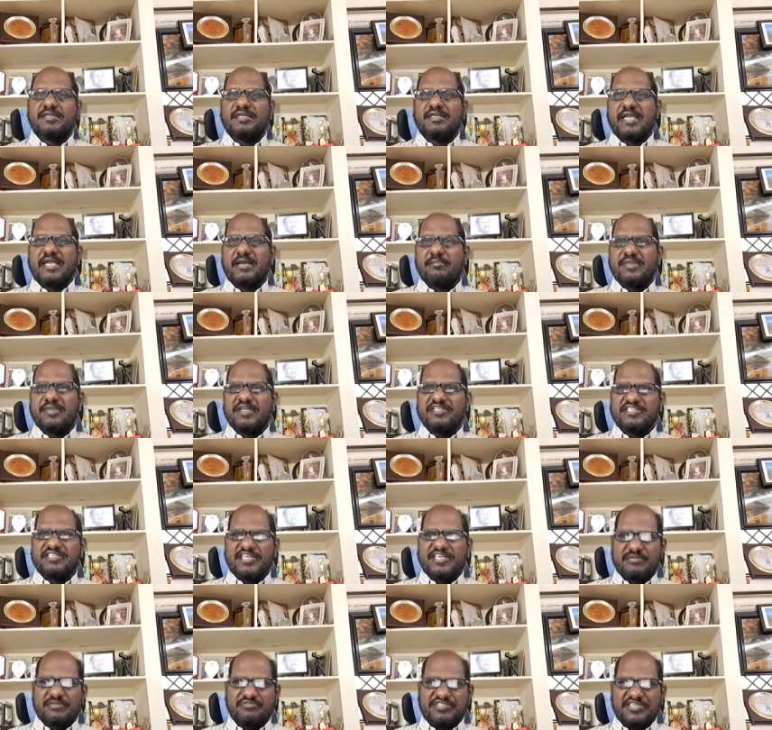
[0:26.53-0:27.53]
in
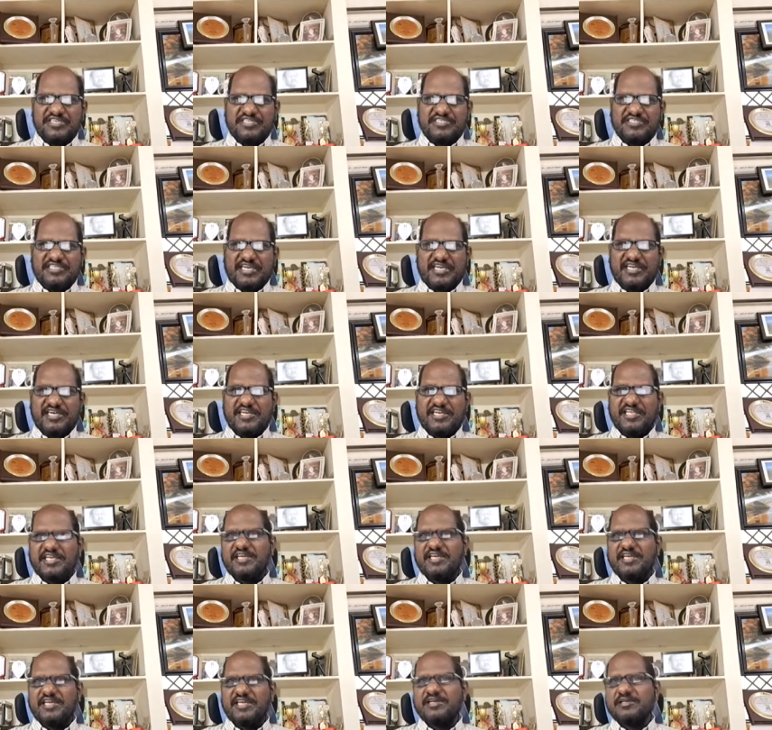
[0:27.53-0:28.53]
MA-JMC second
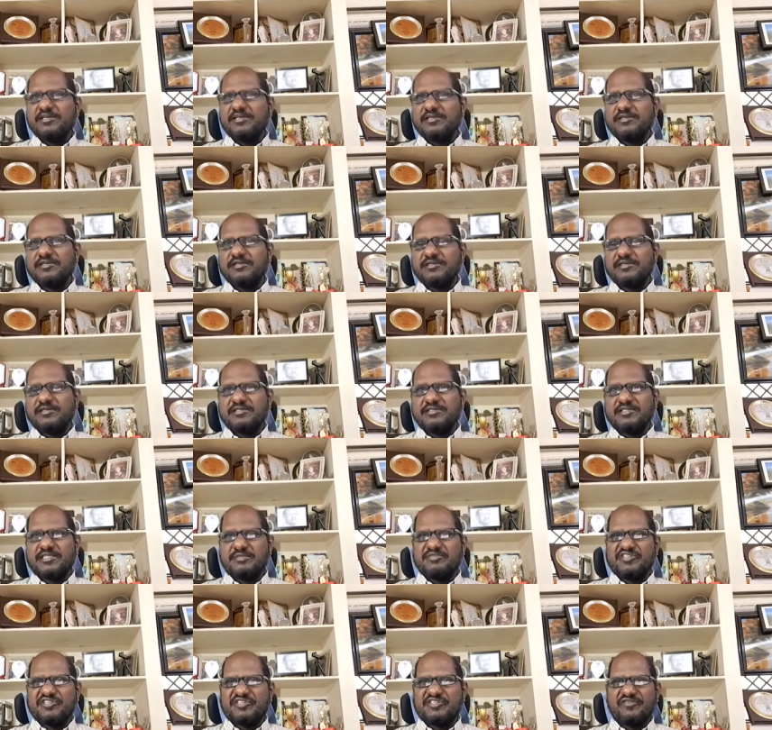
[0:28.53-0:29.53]
year,
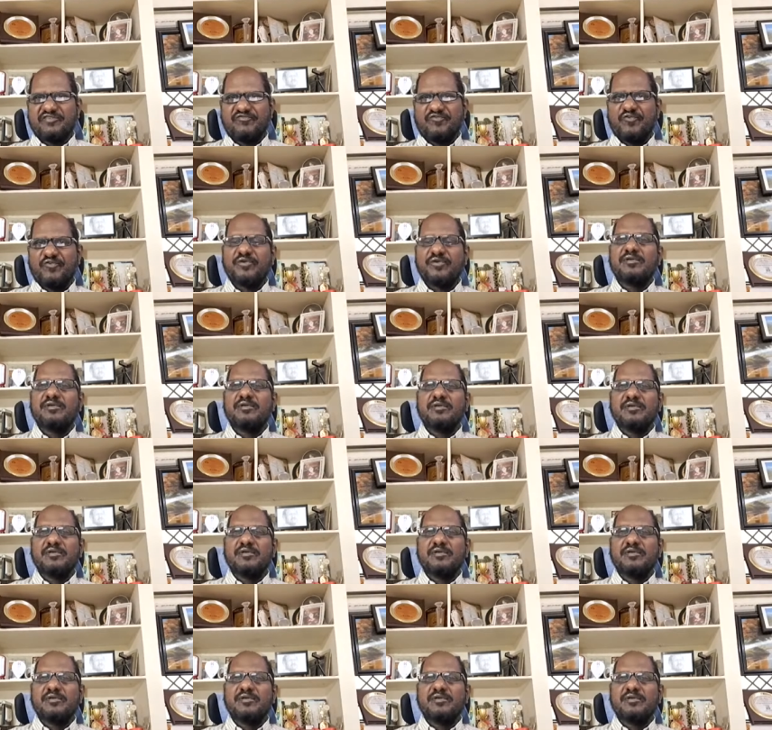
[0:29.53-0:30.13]
semester 4.